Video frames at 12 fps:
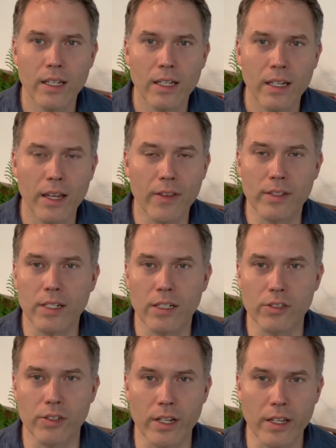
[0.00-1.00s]
in this
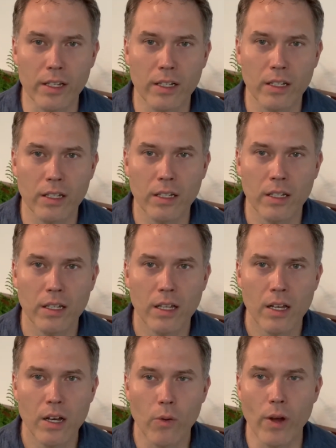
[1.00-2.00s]
country.
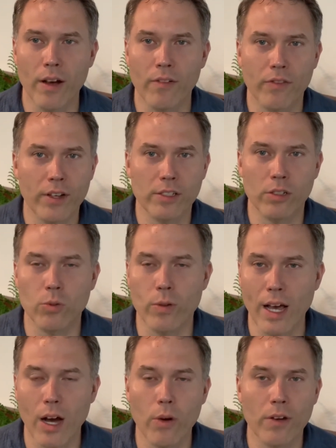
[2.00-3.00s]
We have issues with
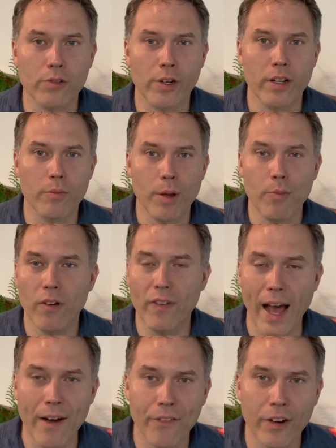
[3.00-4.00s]
how we have treated people of
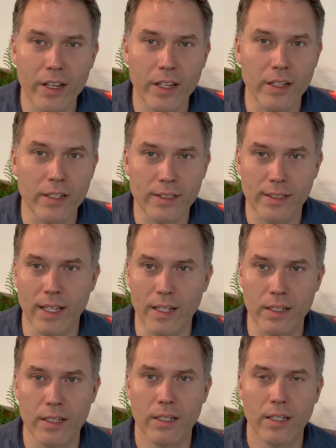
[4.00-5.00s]
African
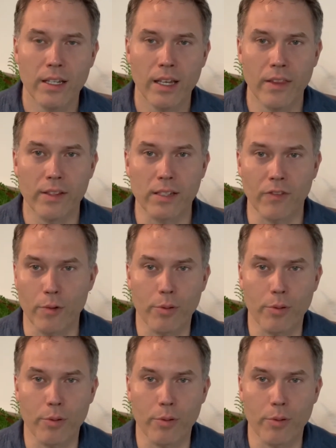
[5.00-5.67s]
descent in this country.